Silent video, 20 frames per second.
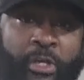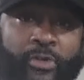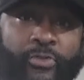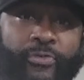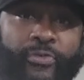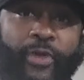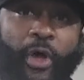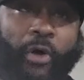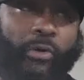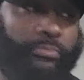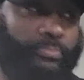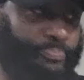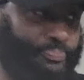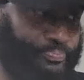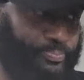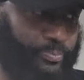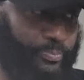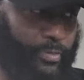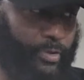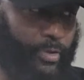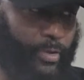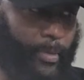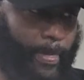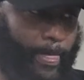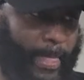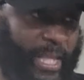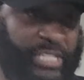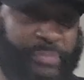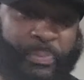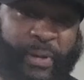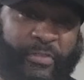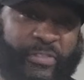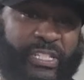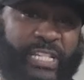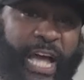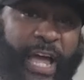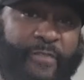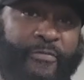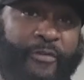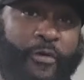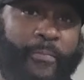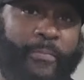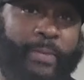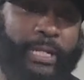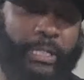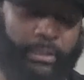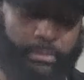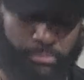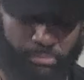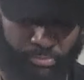So he's been retired for a minute.